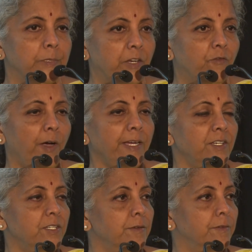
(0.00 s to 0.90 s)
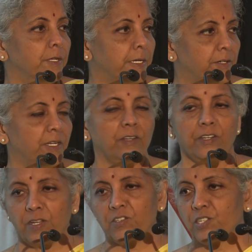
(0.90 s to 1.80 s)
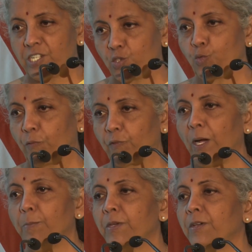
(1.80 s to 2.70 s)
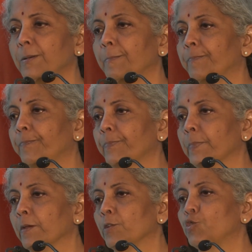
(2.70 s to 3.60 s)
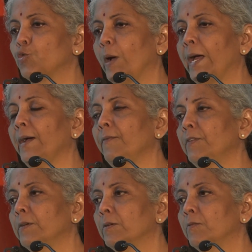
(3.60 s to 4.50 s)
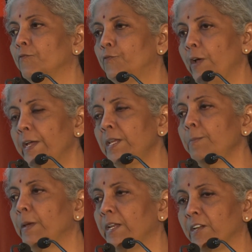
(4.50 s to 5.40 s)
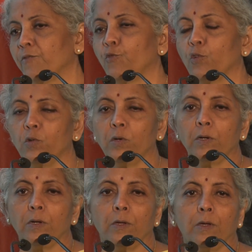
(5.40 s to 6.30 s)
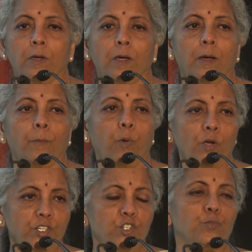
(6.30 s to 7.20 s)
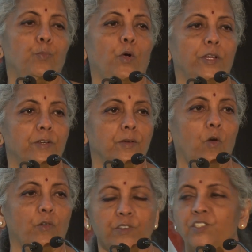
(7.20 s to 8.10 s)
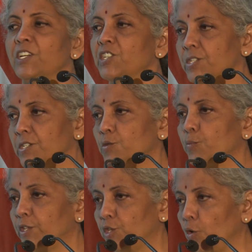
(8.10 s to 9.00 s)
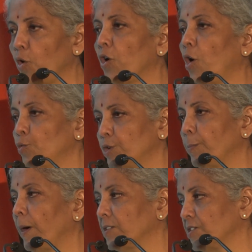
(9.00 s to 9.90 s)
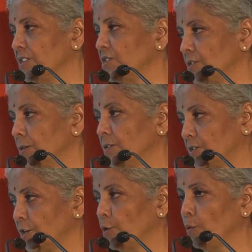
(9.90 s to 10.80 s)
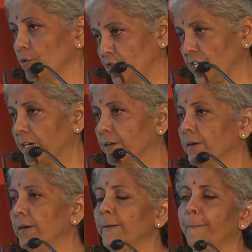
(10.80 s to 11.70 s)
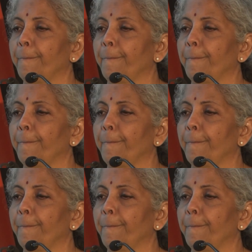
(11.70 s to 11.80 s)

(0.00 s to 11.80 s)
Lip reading: invite the Indian industries who have come here to have very meaningful point-to-point conversations with your counterparts in Ceylon, Sri Lanka.